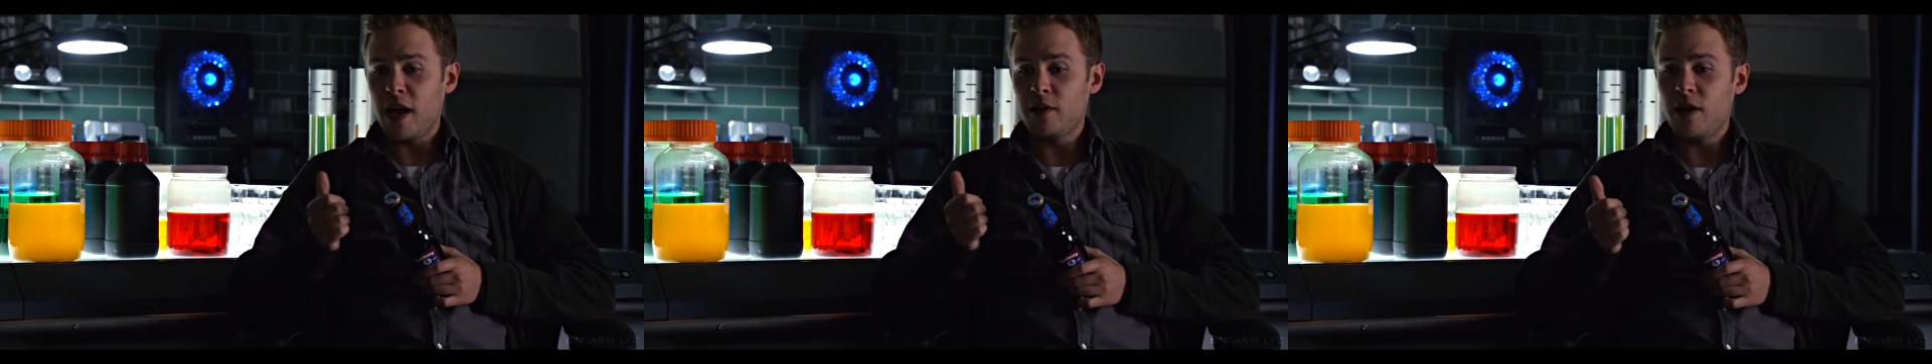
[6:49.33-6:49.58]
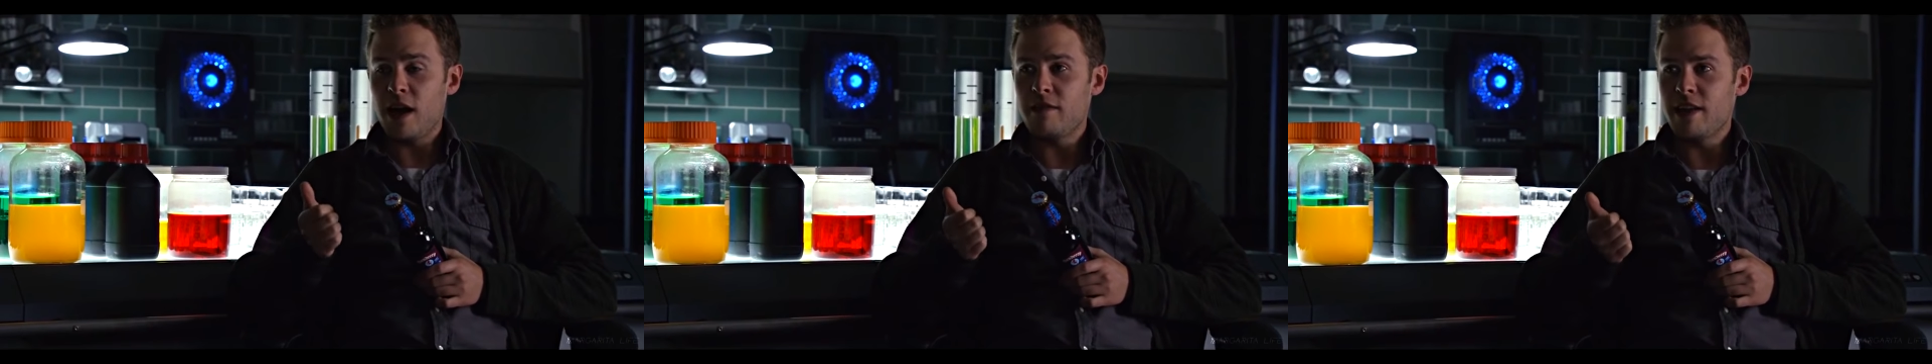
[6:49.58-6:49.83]
I
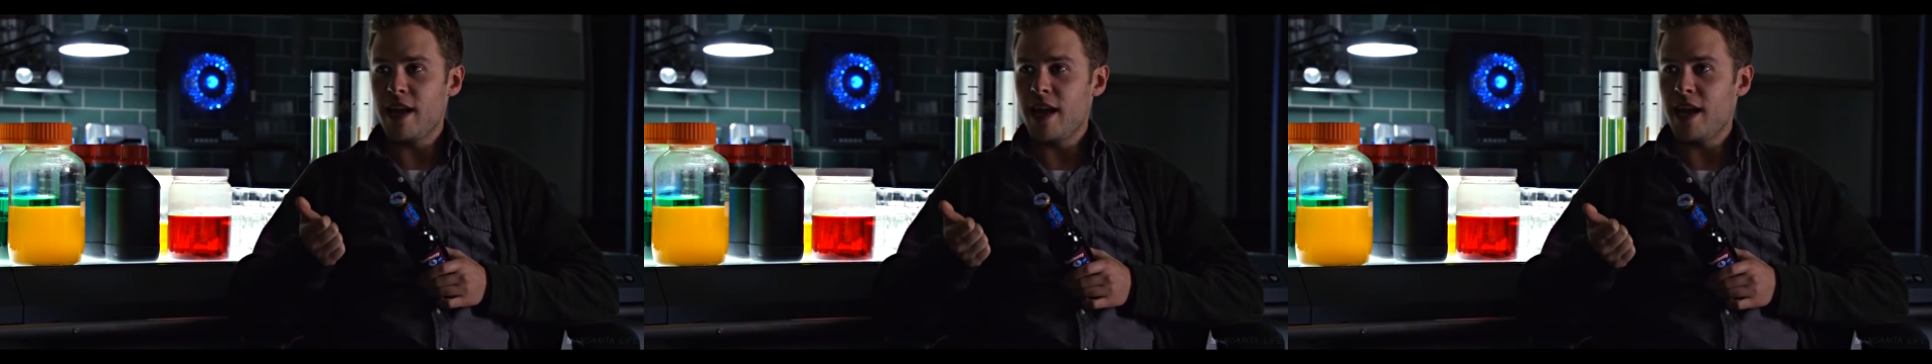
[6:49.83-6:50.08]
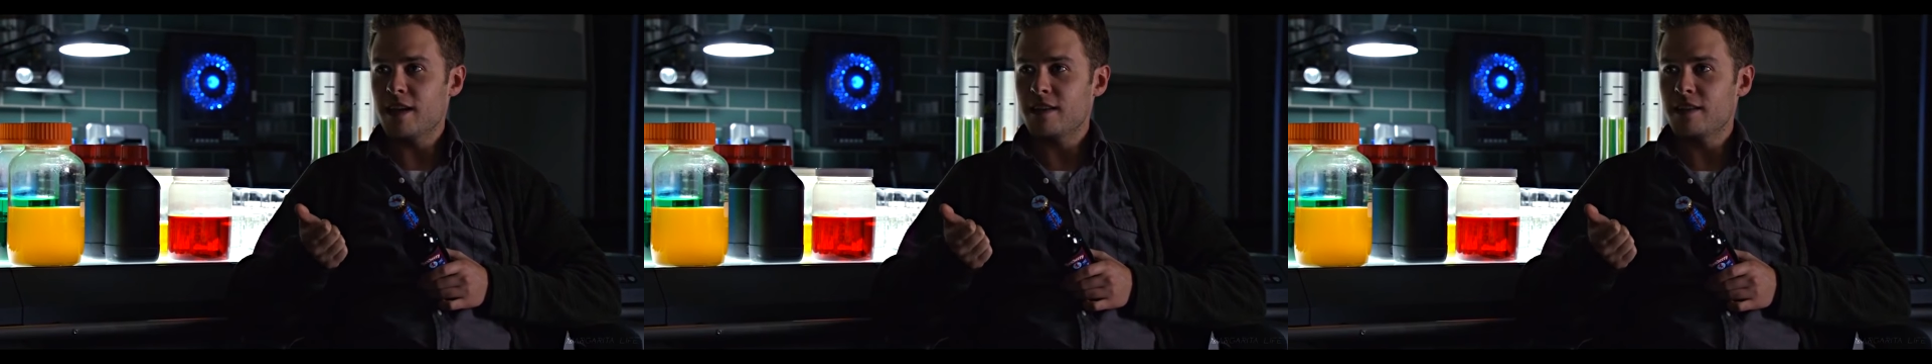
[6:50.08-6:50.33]
don't have an
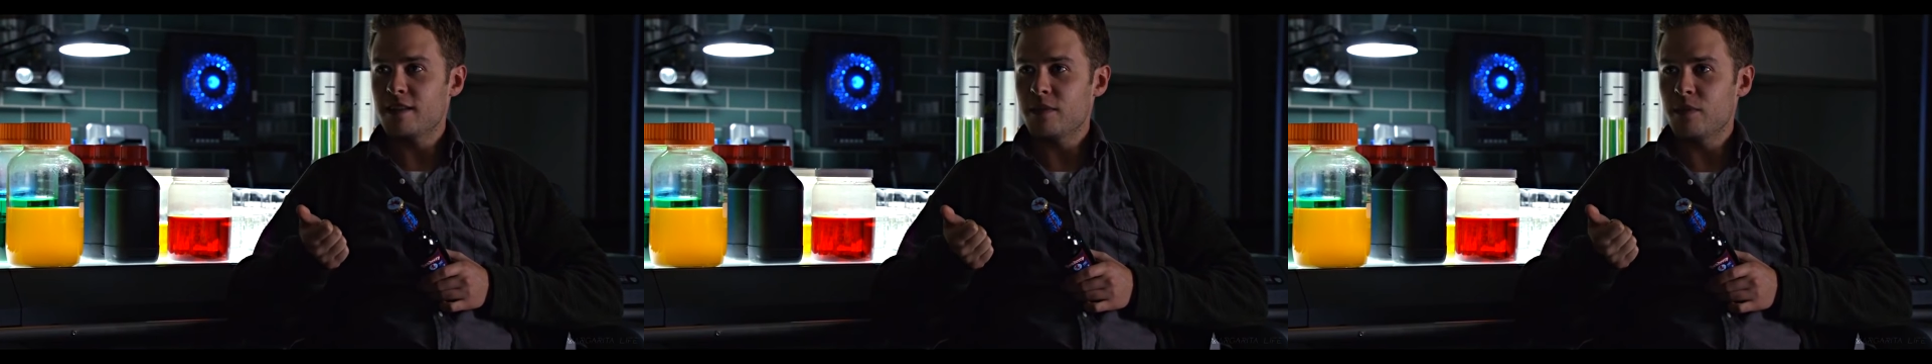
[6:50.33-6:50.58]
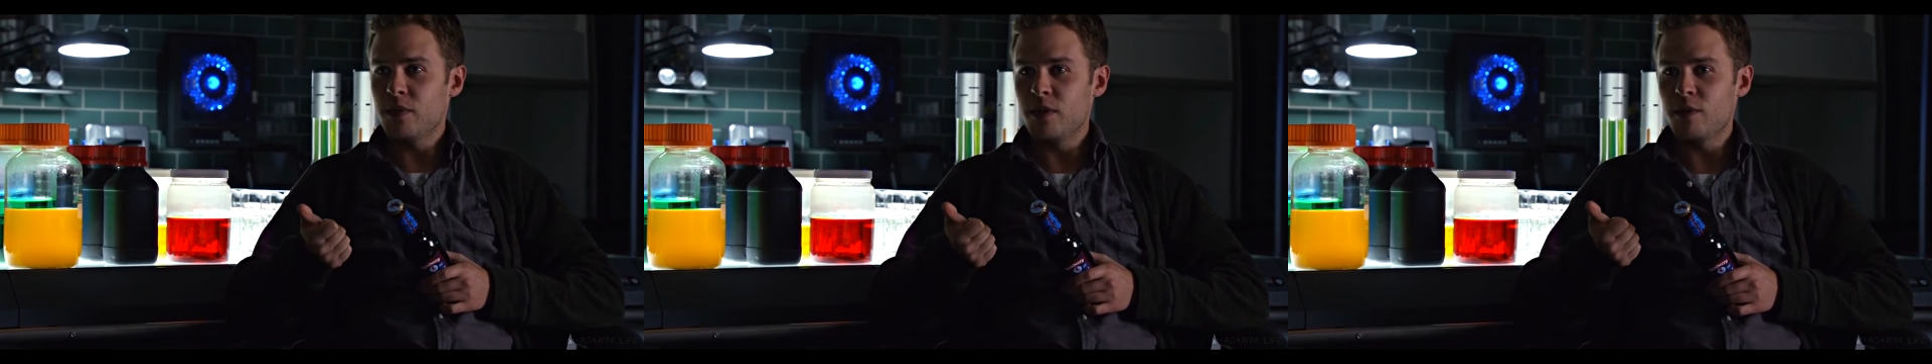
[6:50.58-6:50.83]
ex,
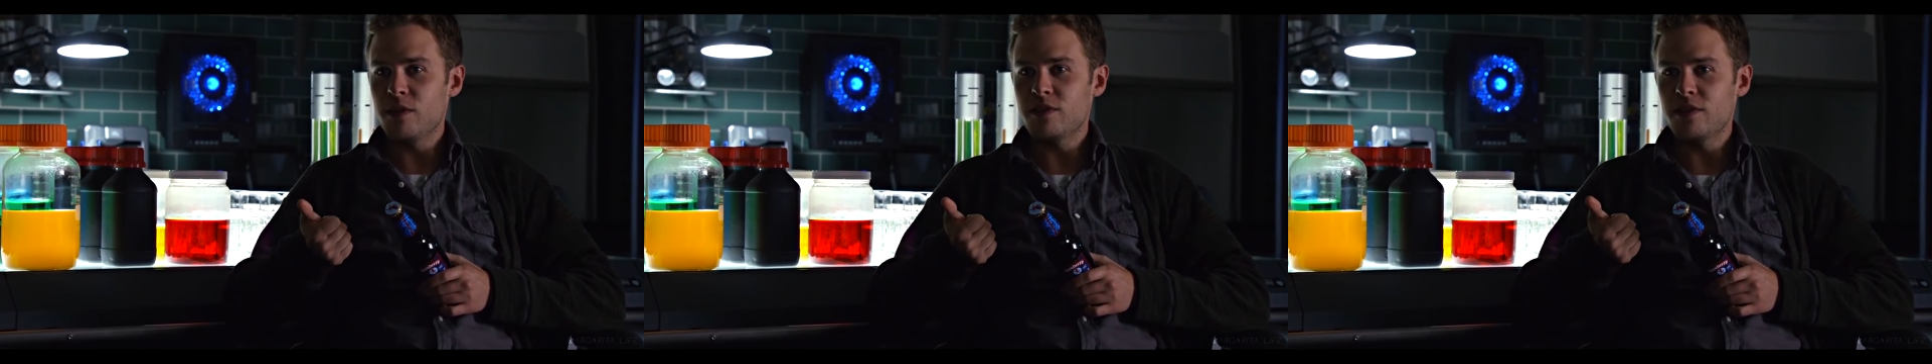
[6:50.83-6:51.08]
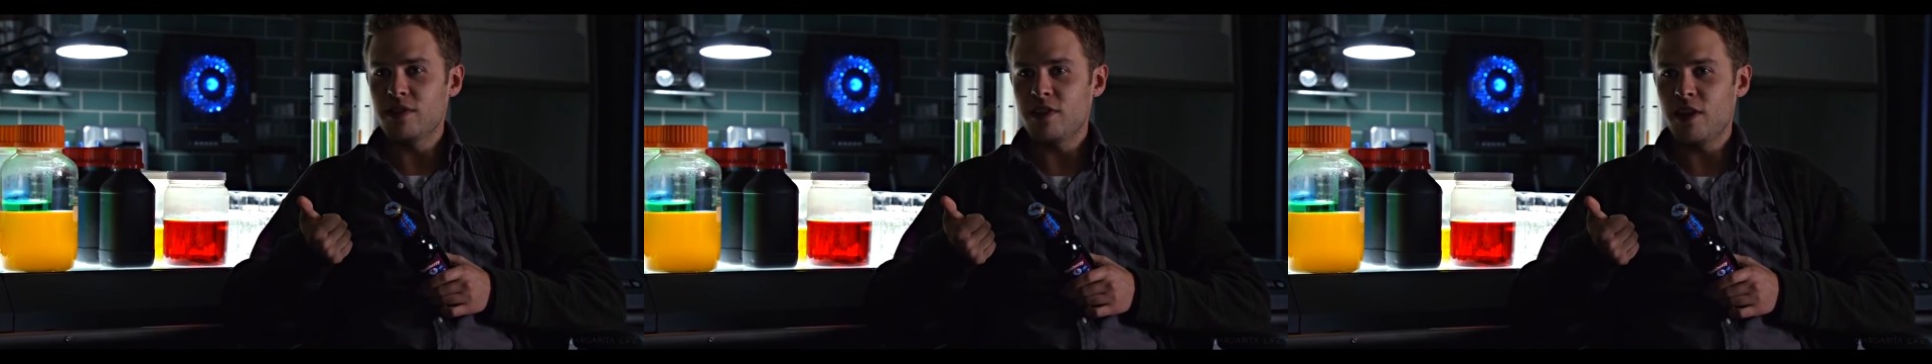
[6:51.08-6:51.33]
but there
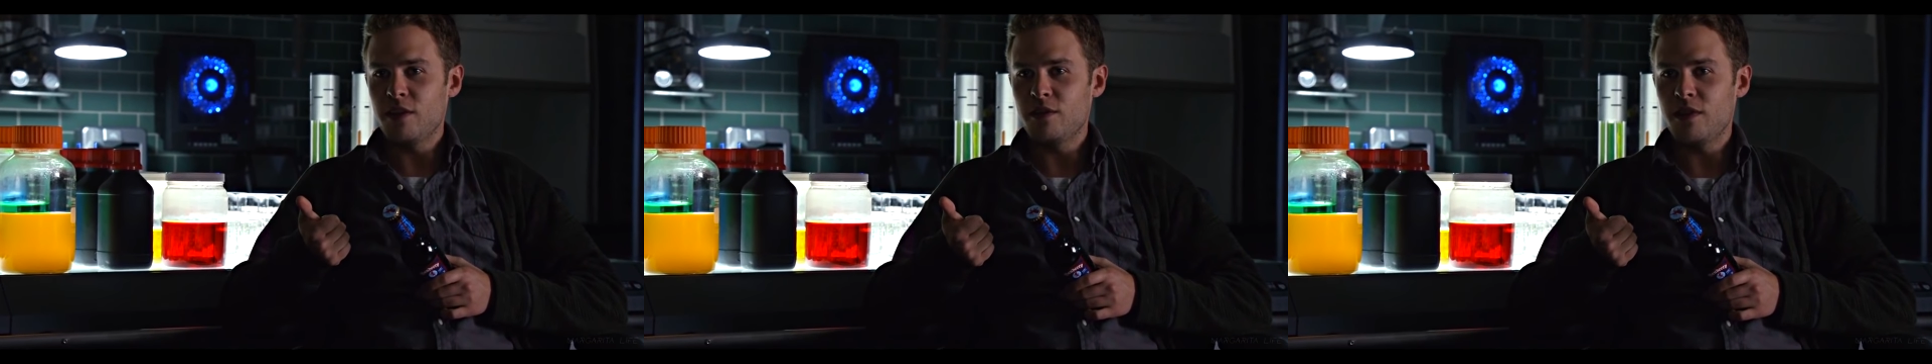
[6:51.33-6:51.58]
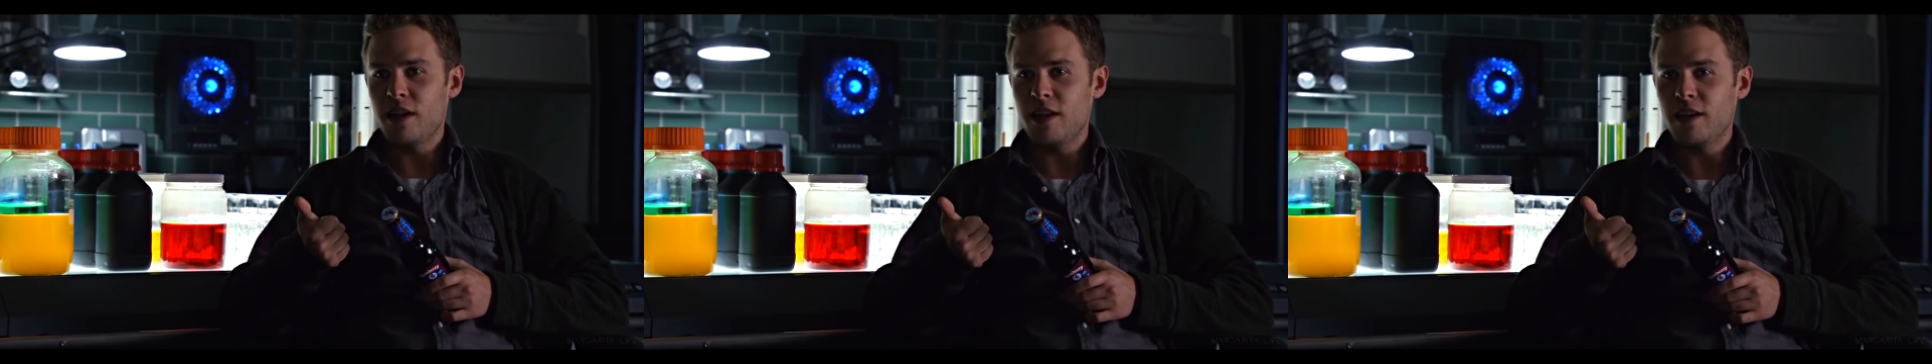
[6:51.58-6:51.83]
was this girl
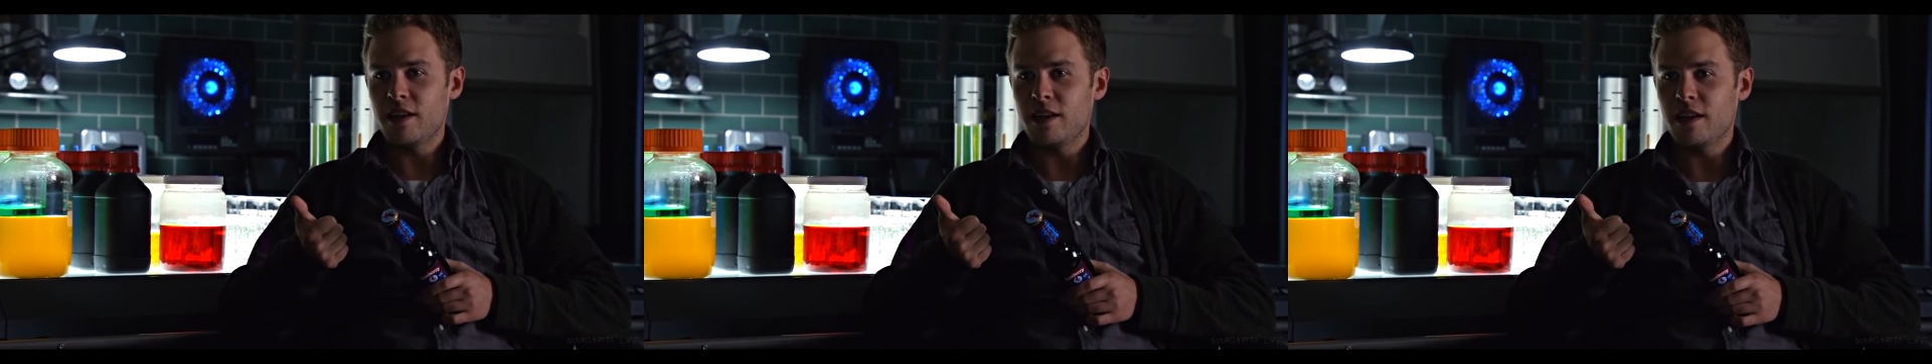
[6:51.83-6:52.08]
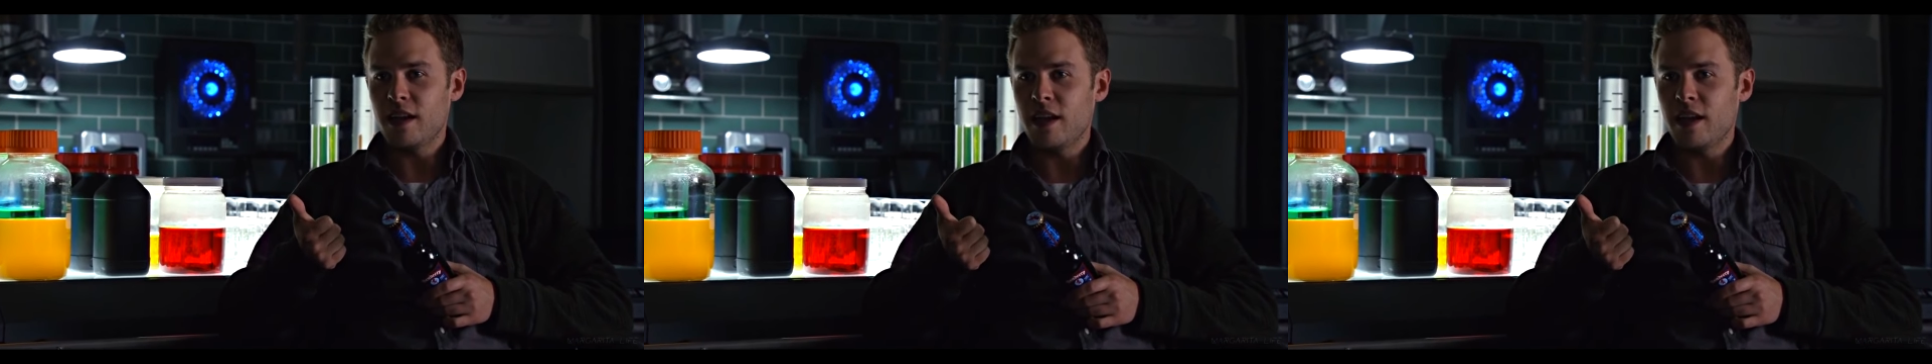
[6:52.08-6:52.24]
that I like,